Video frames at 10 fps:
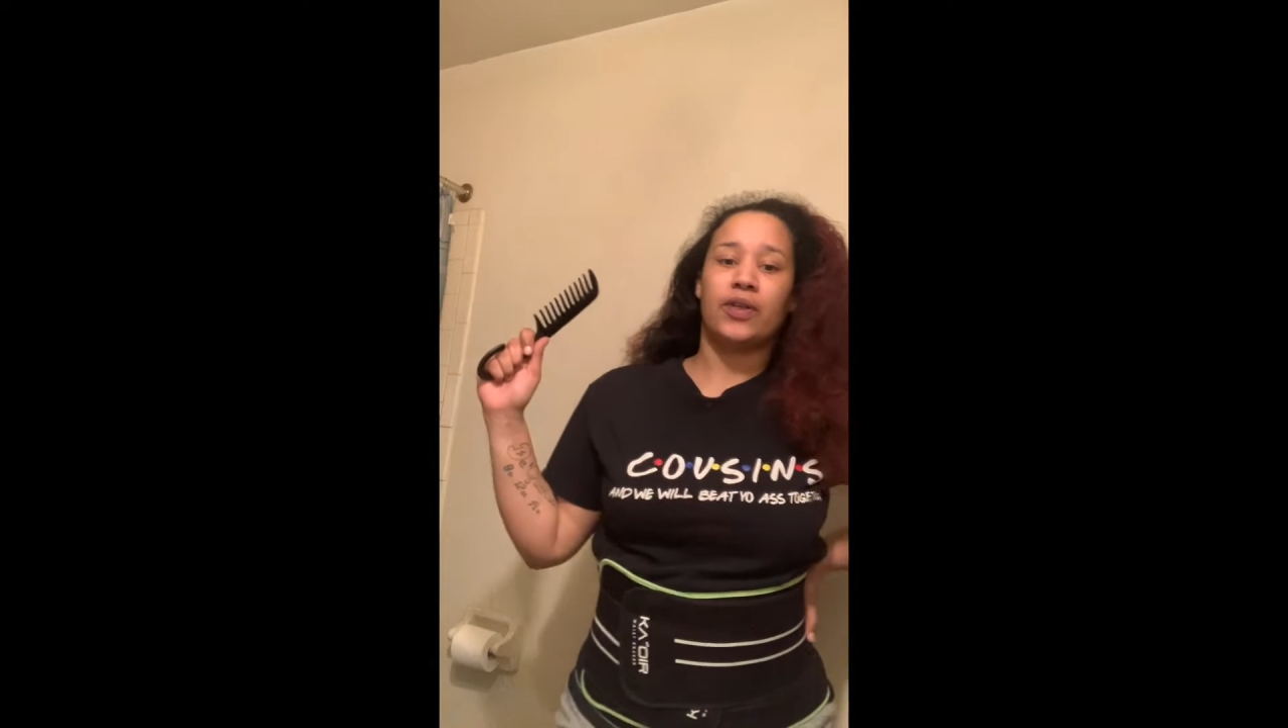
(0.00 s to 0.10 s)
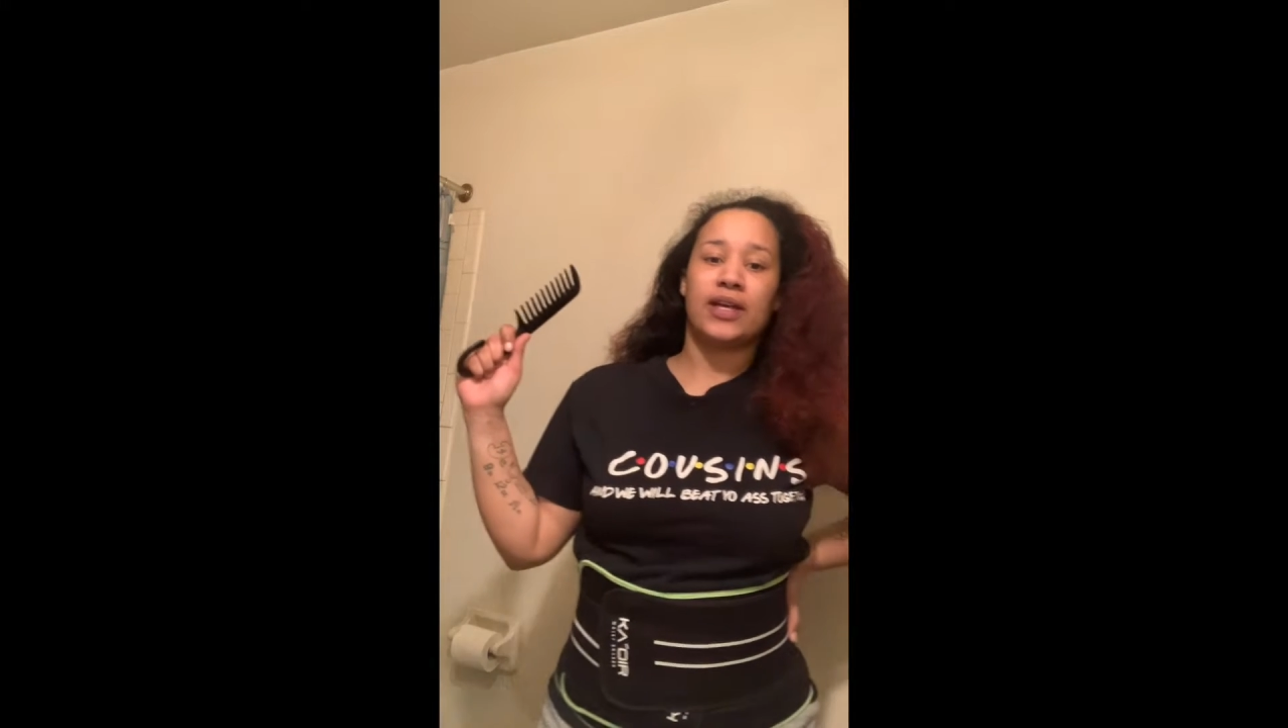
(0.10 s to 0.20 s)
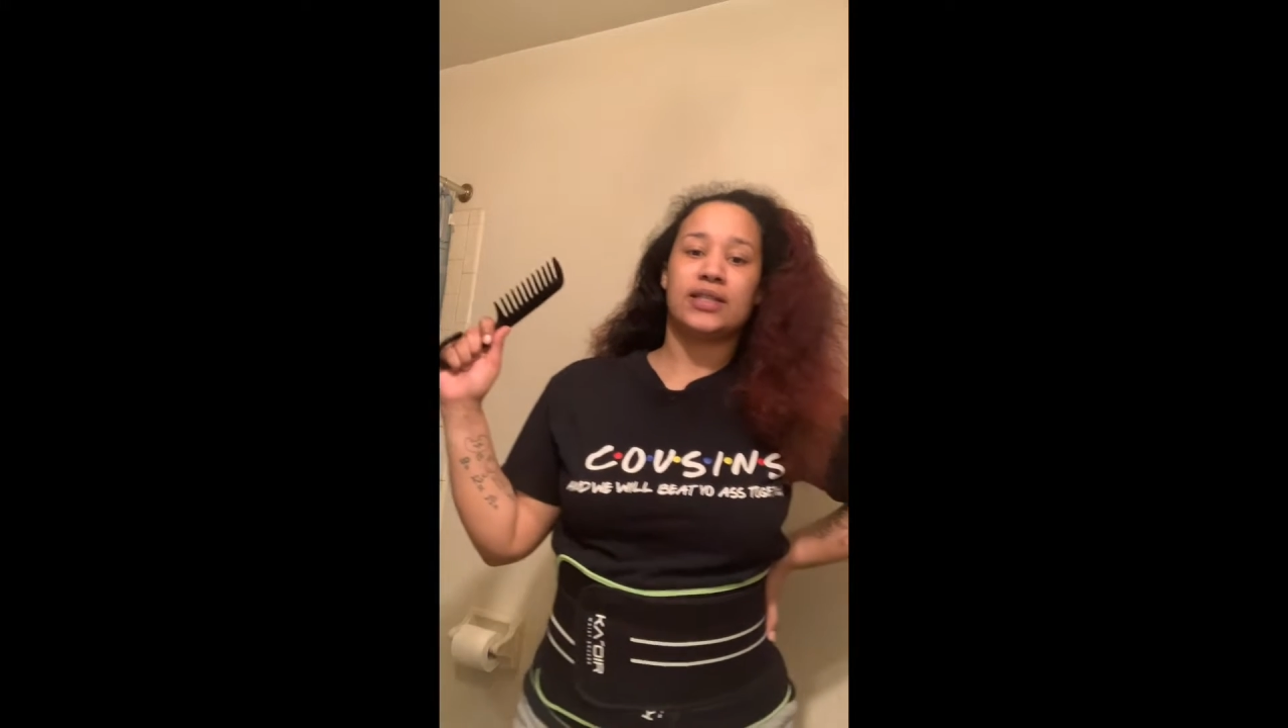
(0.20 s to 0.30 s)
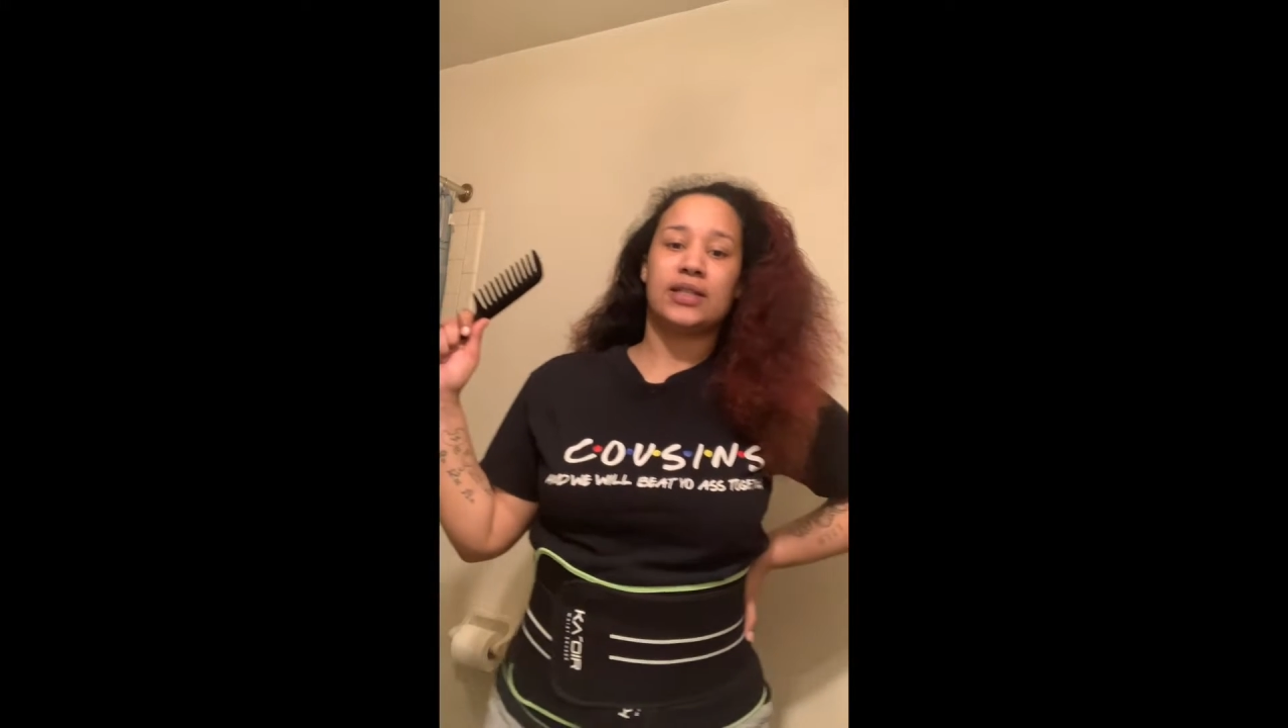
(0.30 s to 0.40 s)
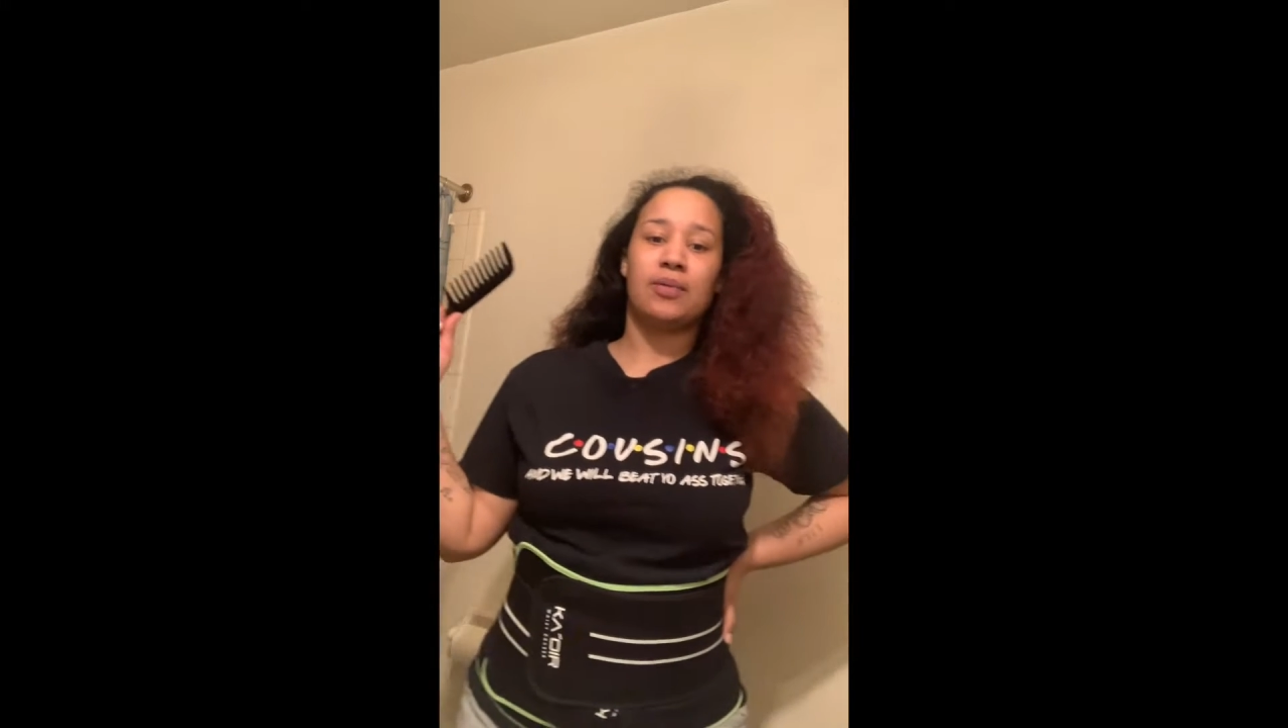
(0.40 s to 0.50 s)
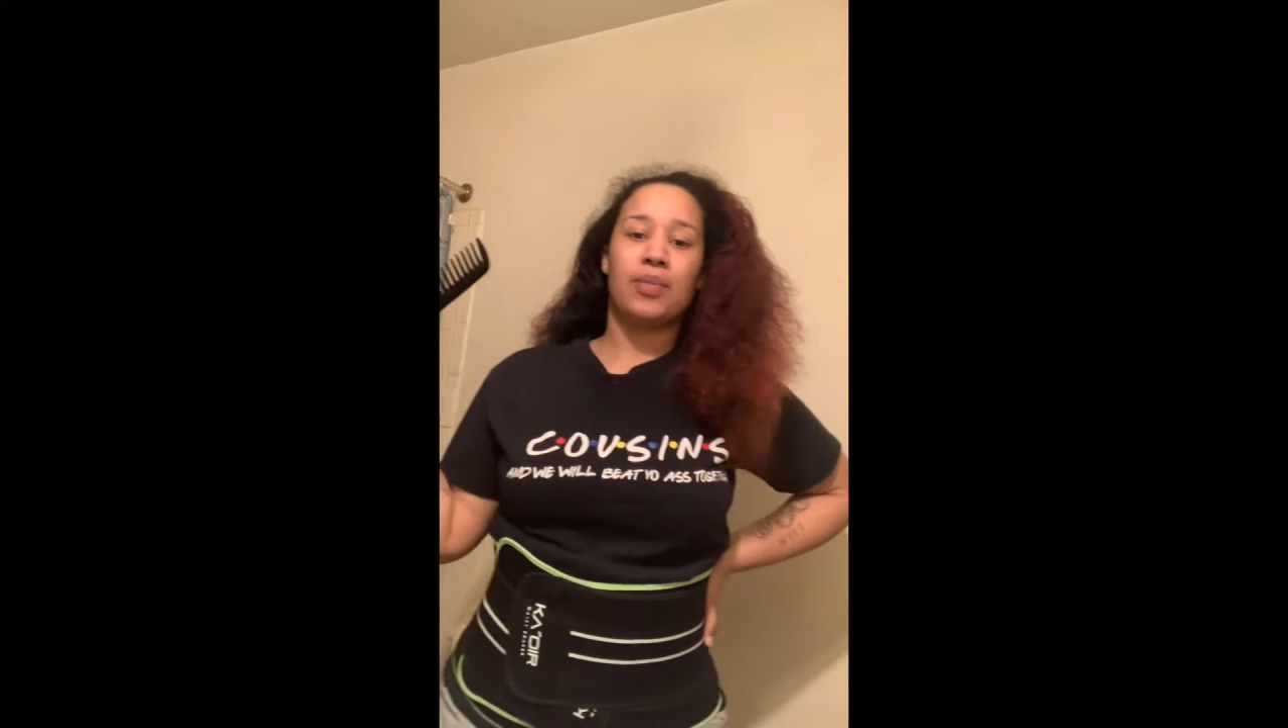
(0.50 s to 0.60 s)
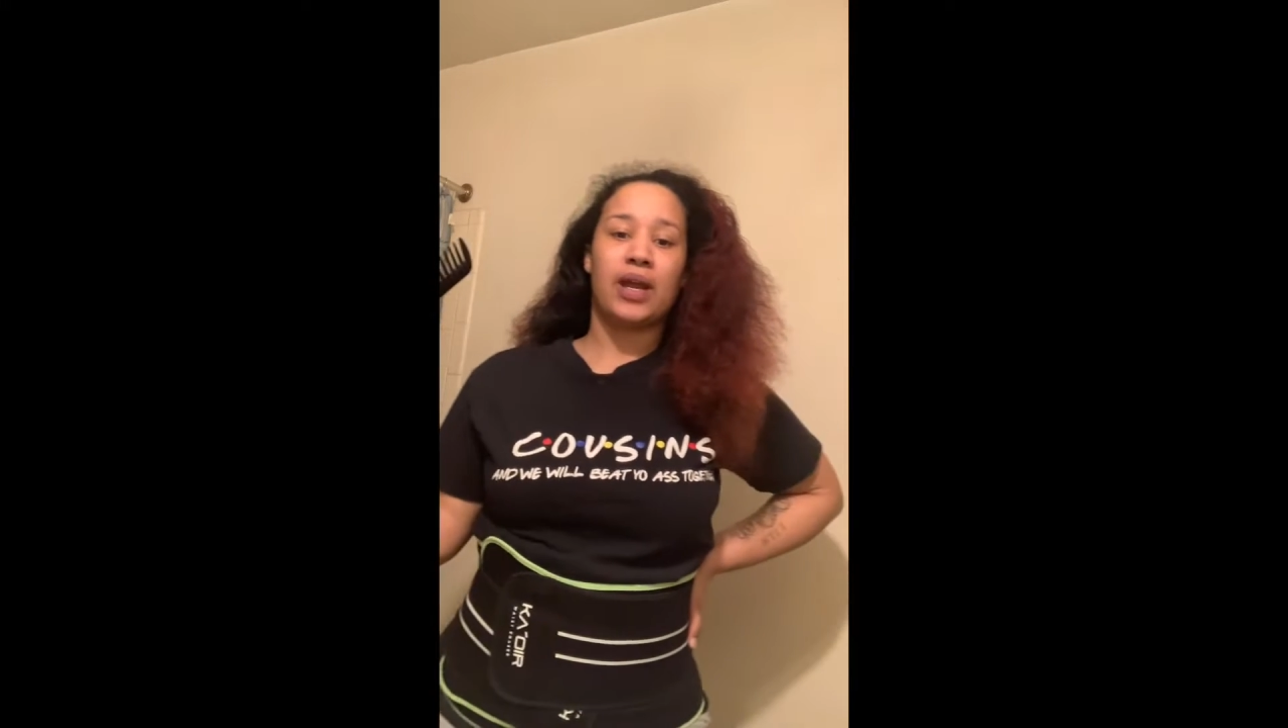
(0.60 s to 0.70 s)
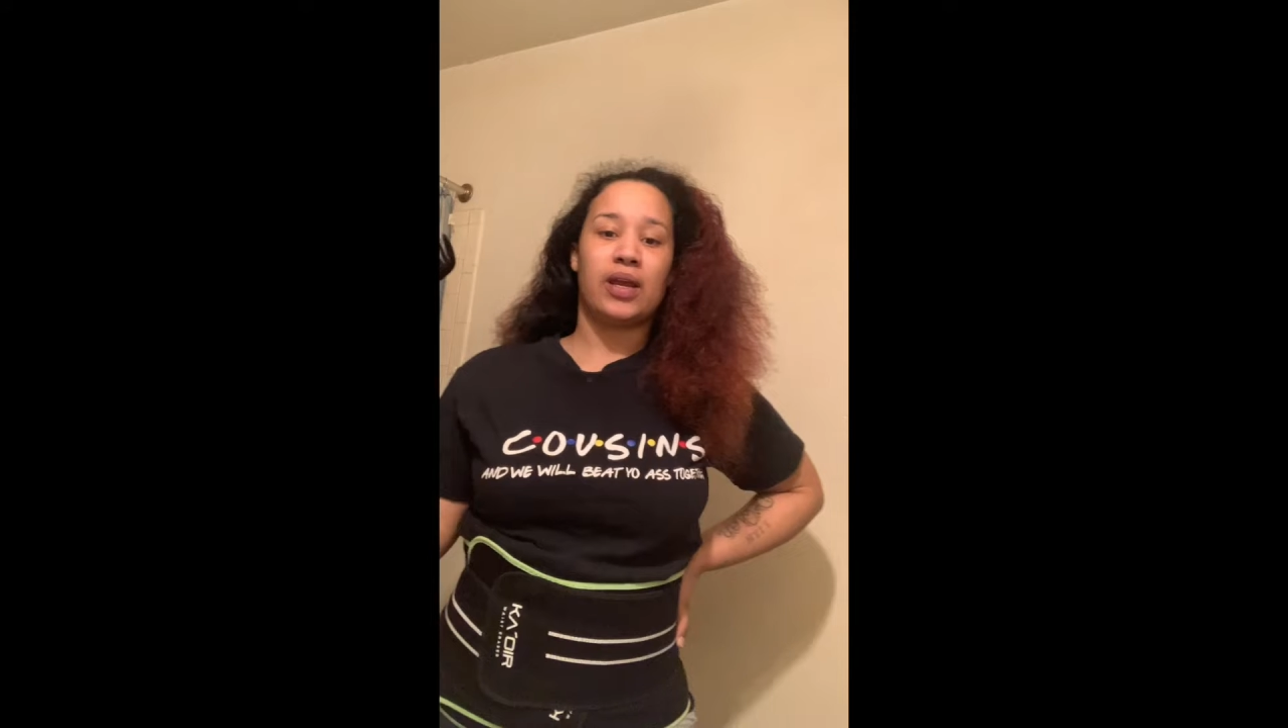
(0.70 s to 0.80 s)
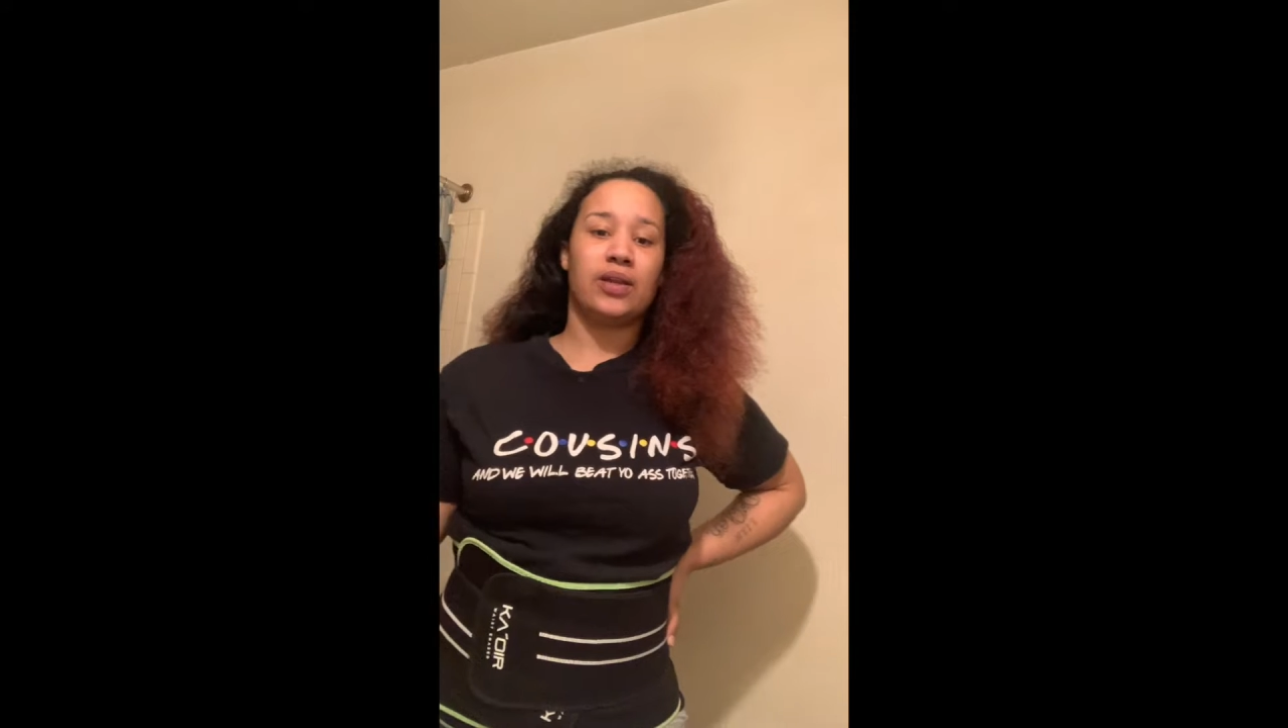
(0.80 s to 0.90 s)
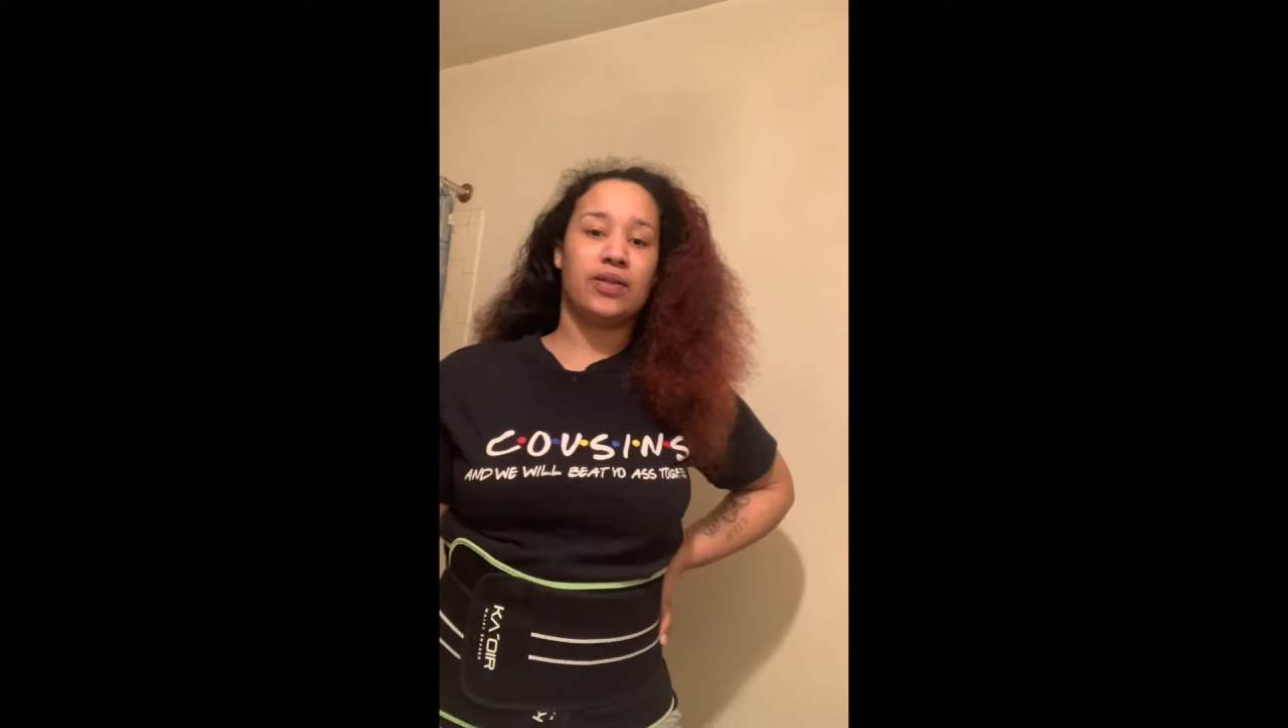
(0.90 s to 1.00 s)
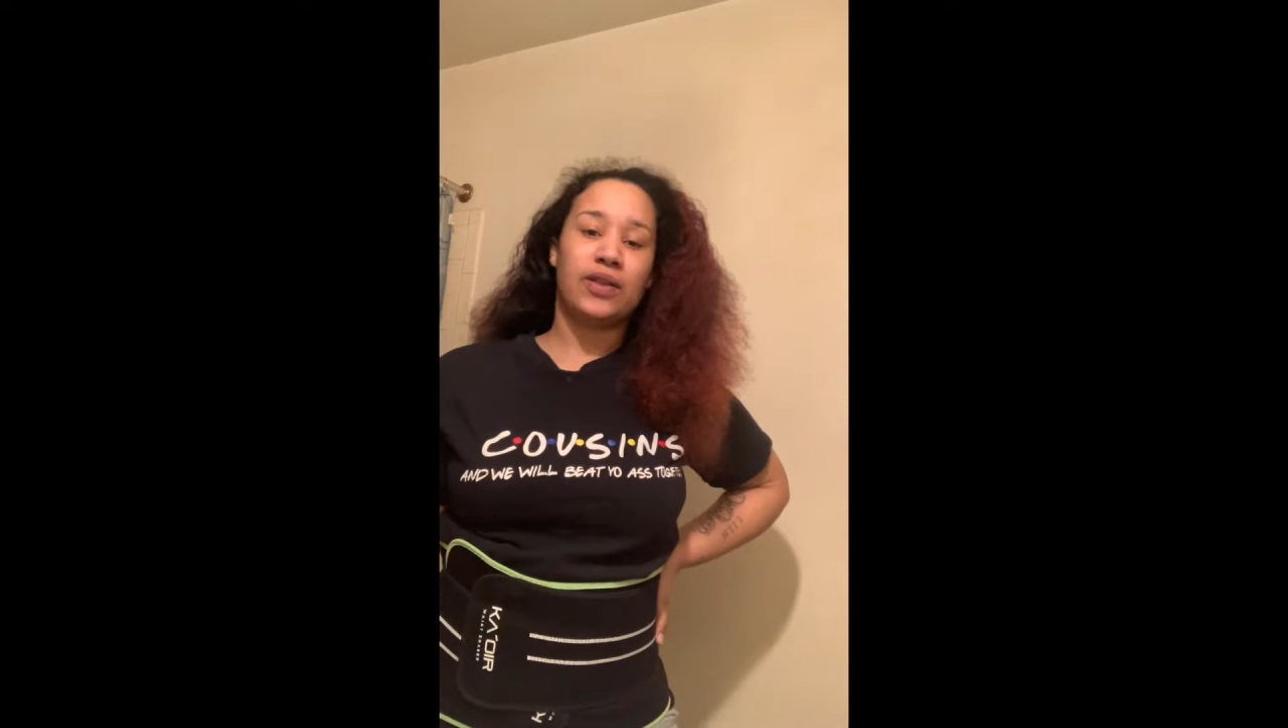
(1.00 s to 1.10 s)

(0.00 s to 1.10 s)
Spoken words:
that's the main